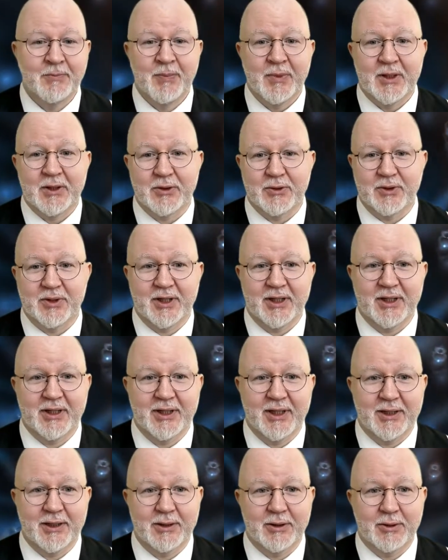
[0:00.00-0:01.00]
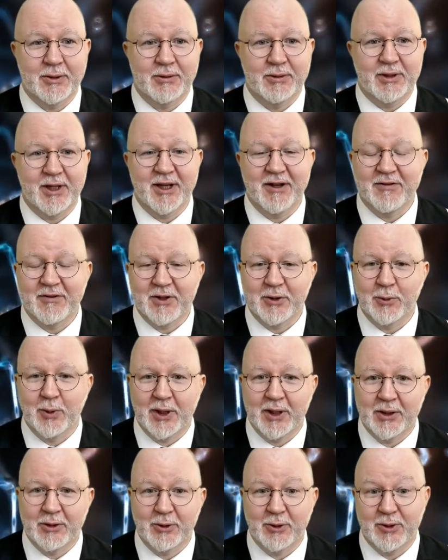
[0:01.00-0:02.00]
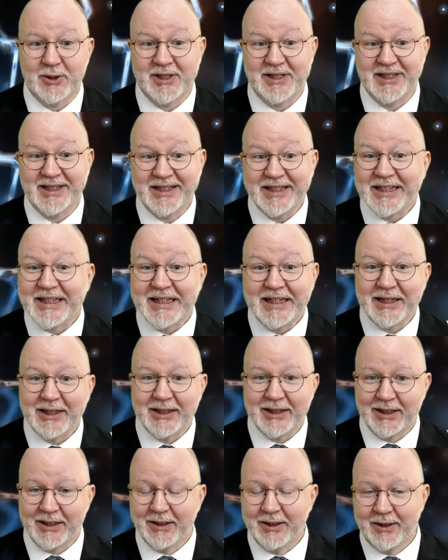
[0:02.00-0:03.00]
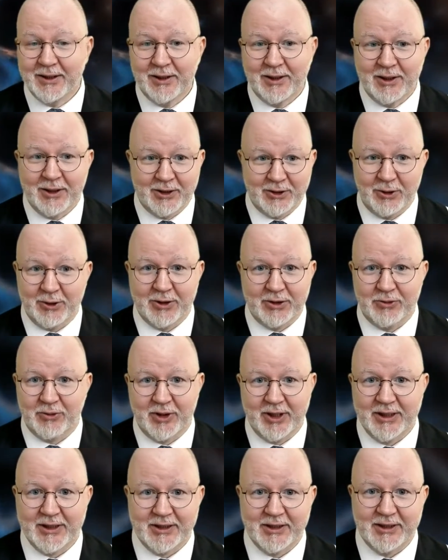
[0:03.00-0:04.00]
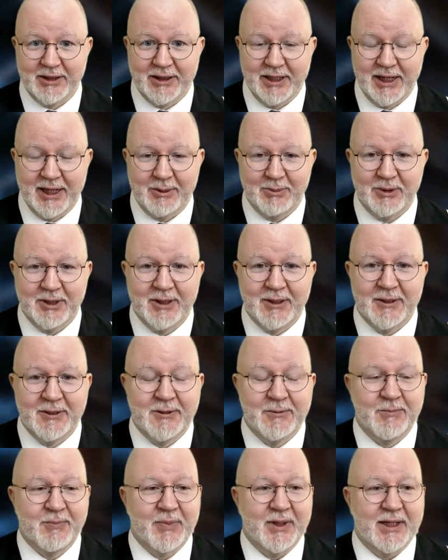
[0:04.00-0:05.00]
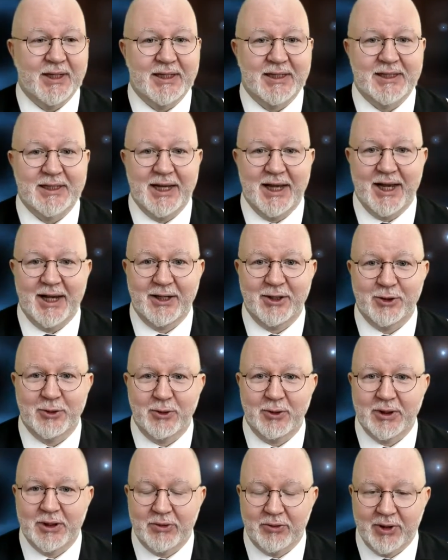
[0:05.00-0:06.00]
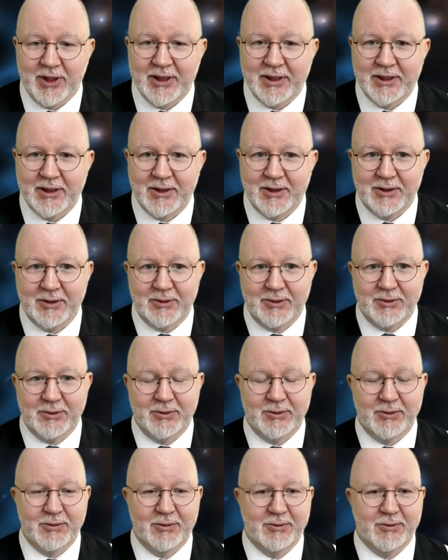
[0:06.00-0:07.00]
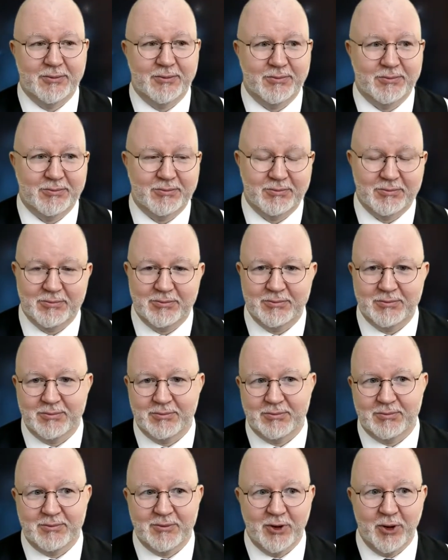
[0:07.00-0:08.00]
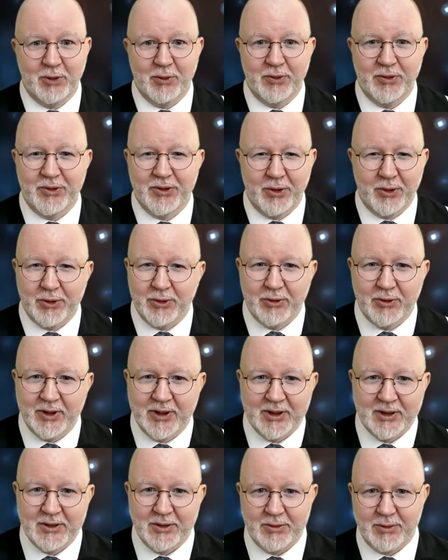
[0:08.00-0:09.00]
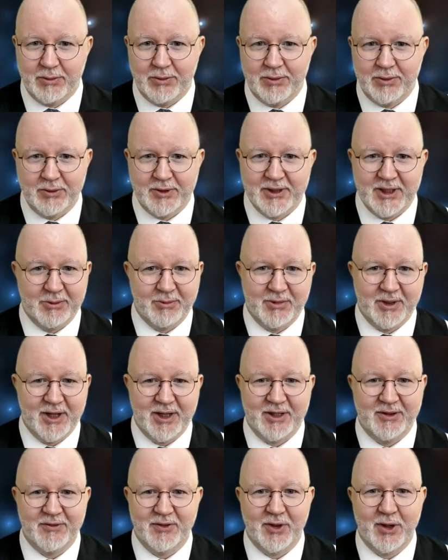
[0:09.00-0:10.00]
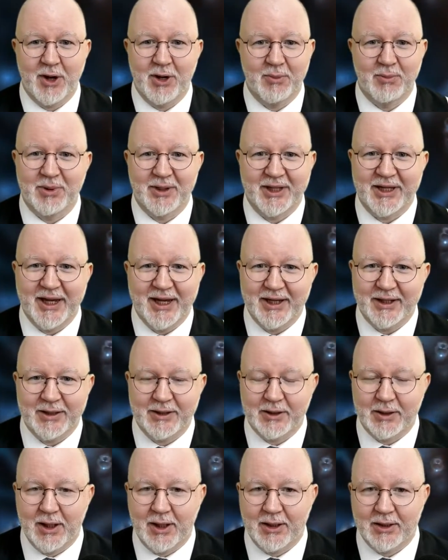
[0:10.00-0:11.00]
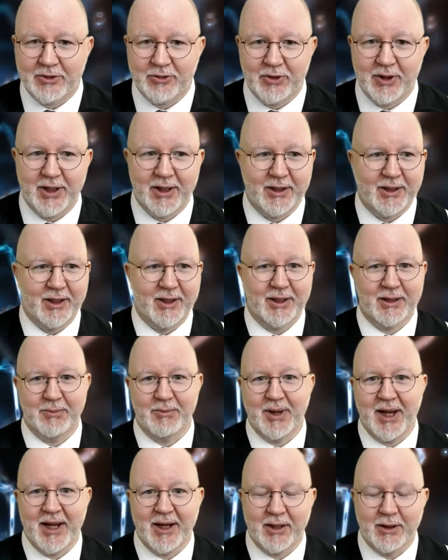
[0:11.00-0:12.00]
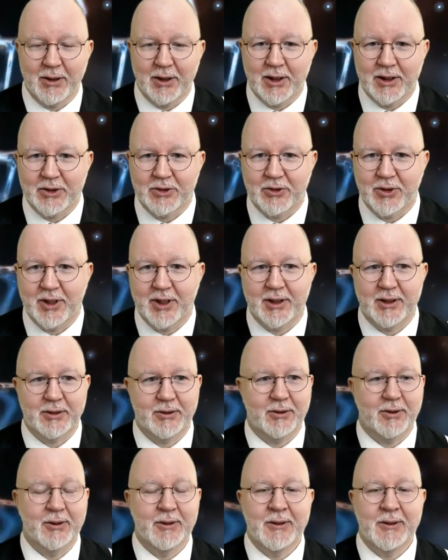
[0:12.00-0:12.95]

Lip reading: to think that not everyone who is legally not rendered inapt is actually ready to go thoroughly through some kind of a complicated contract like a bank contract or